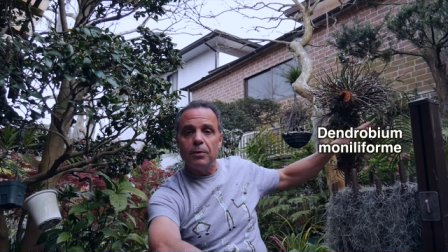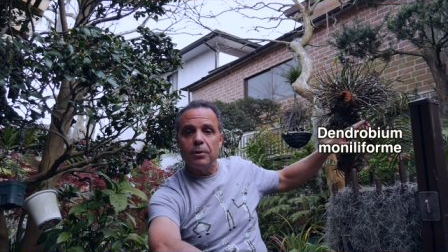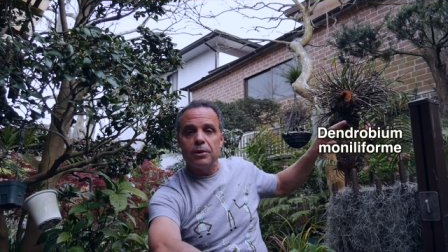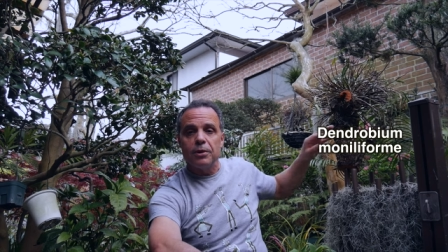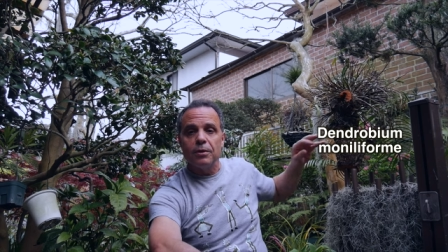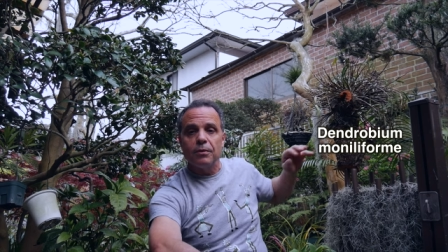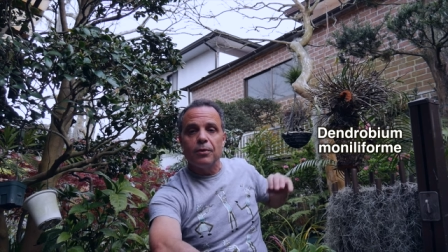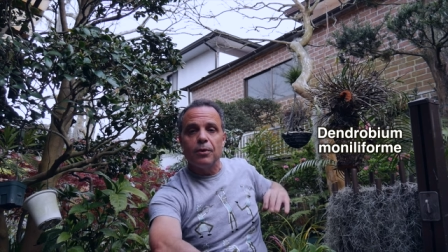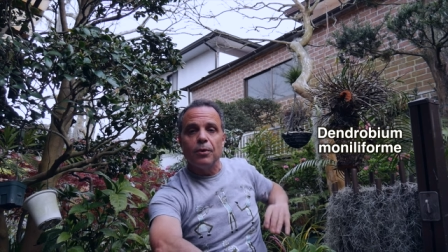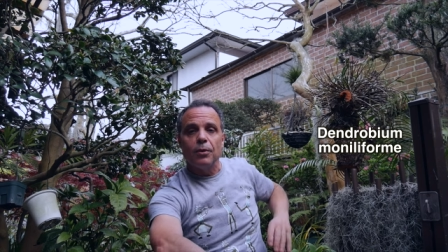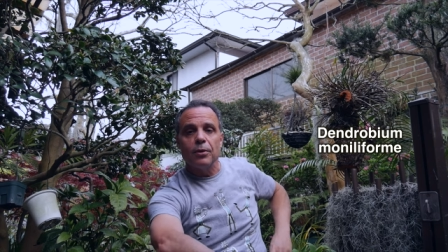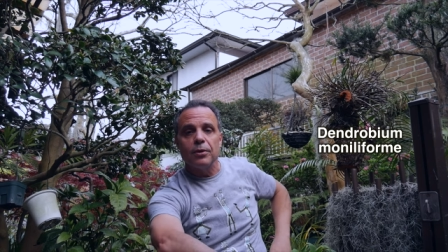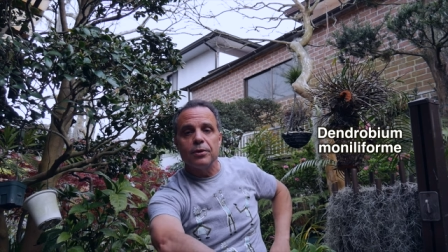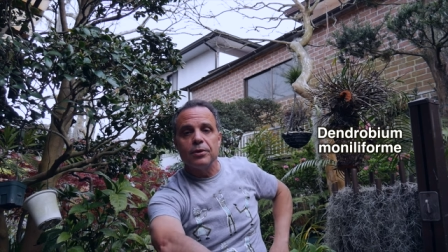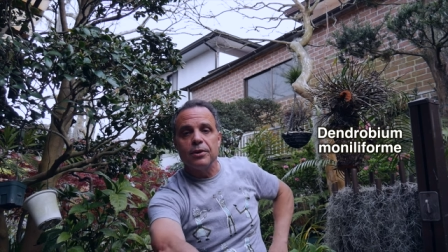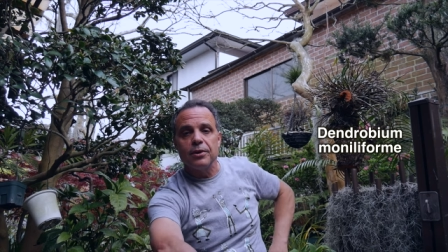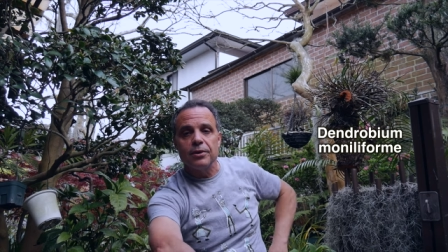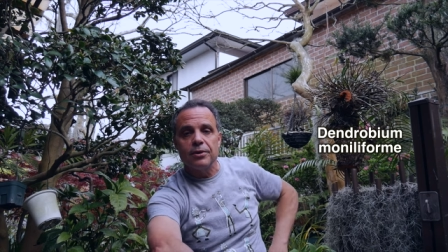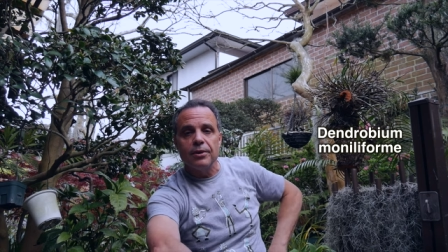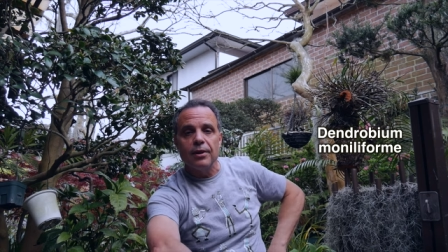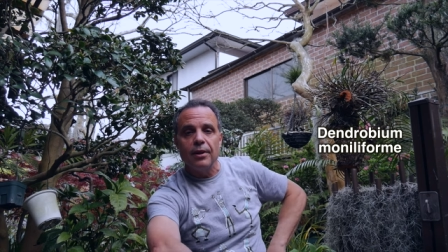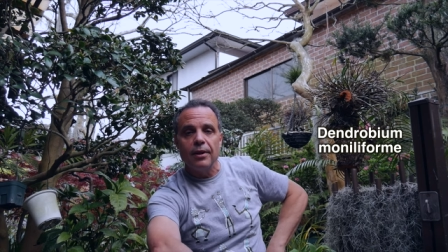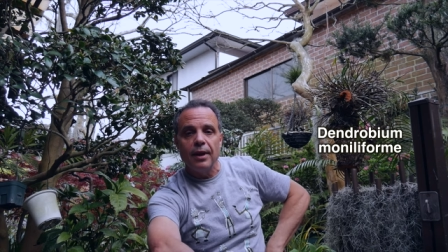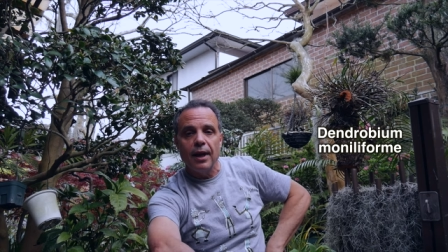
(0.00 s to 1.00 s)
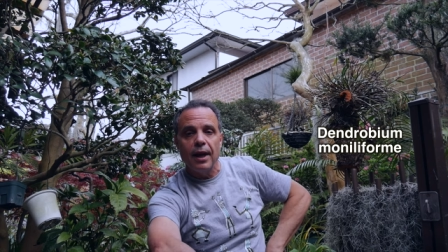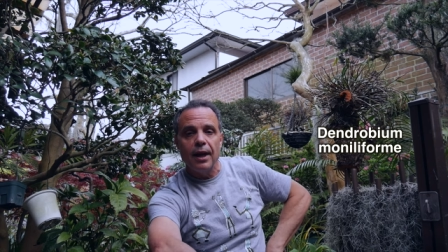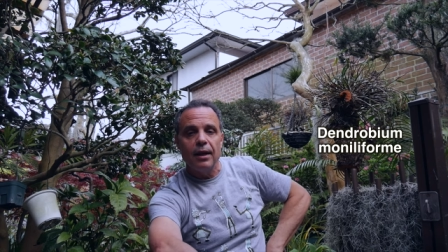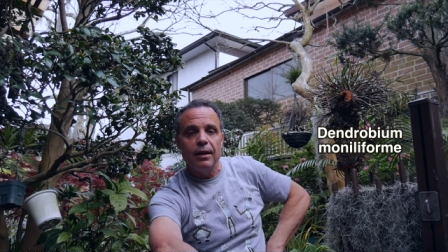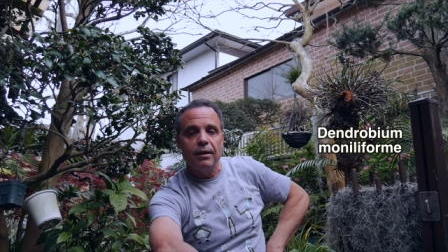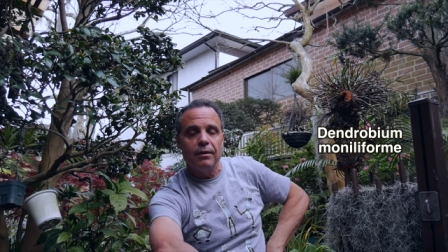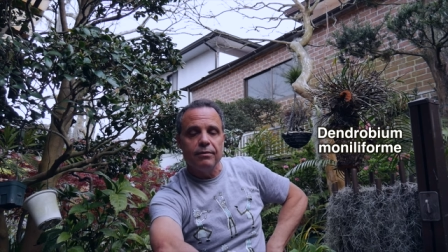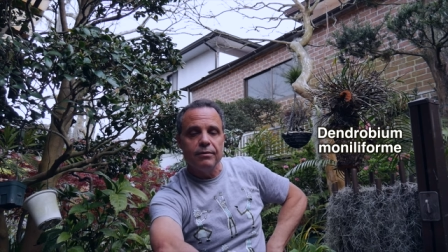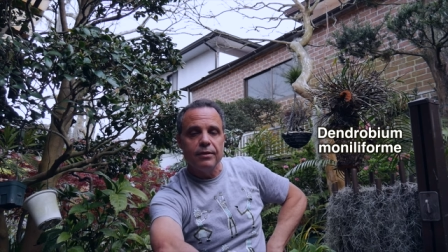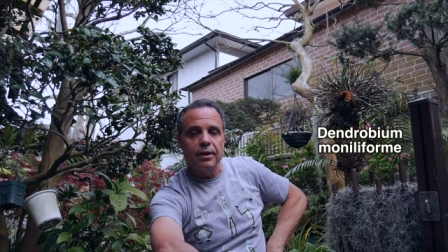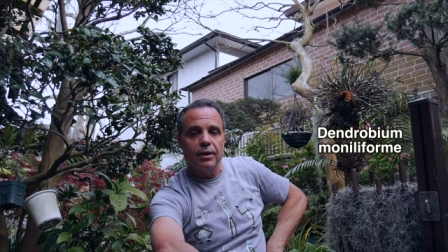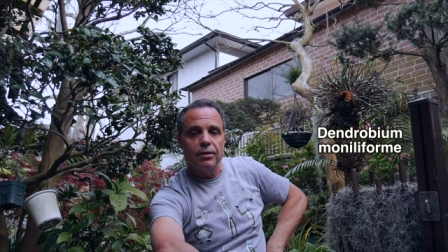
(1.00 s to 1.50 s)
which of course is the
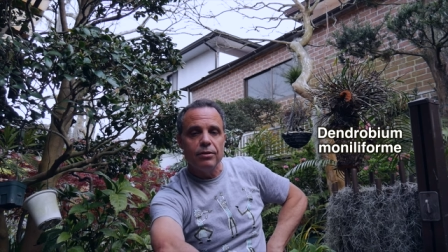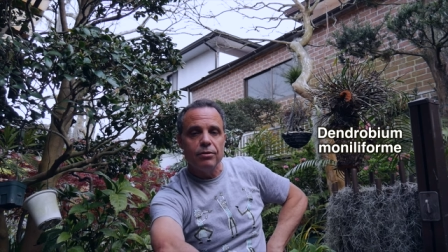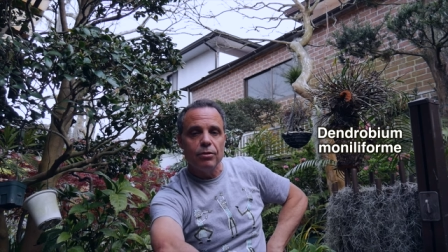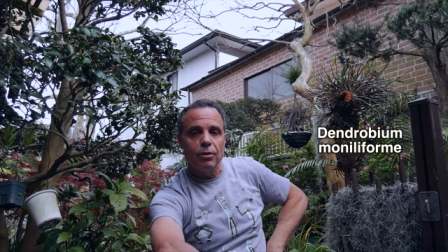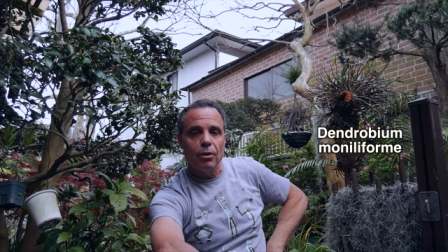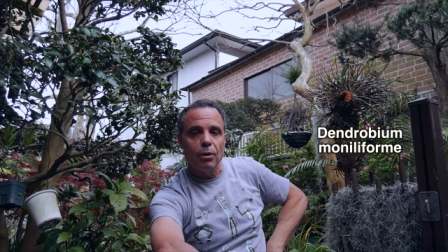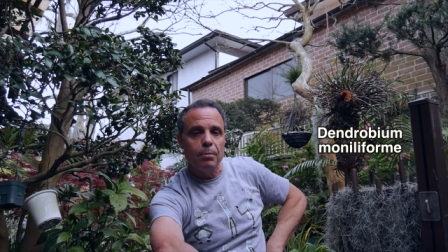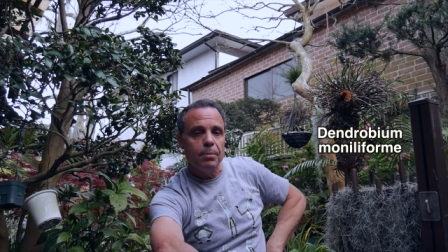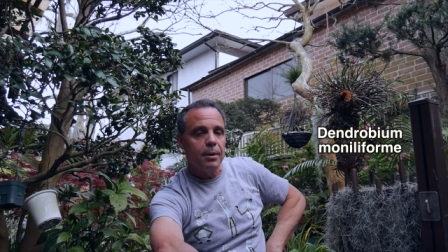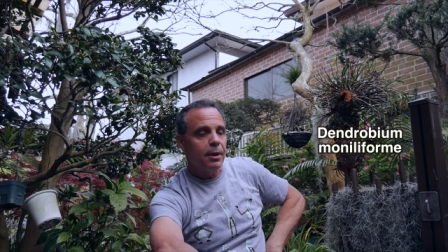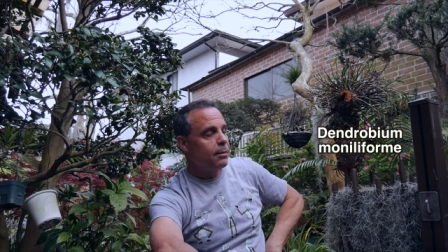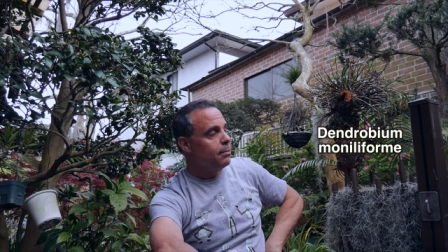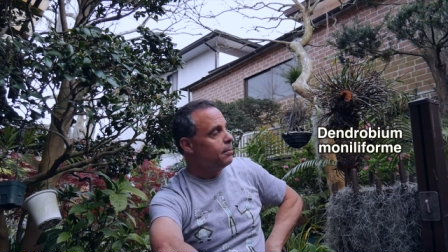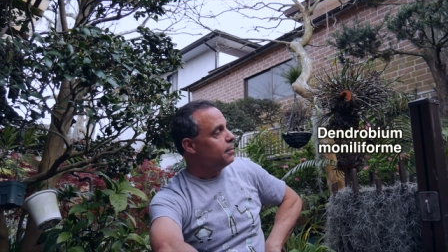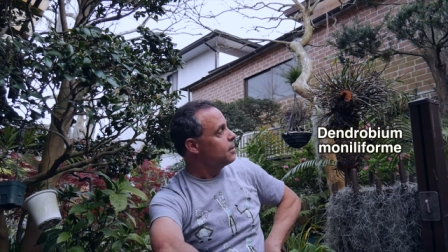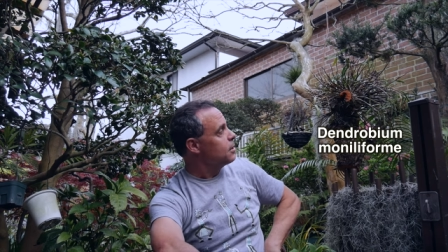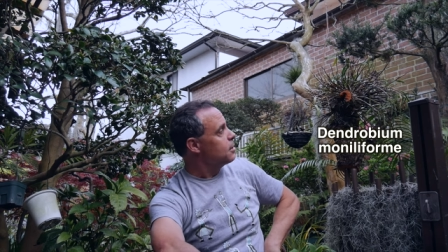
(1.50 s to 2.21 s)
native Dendrobium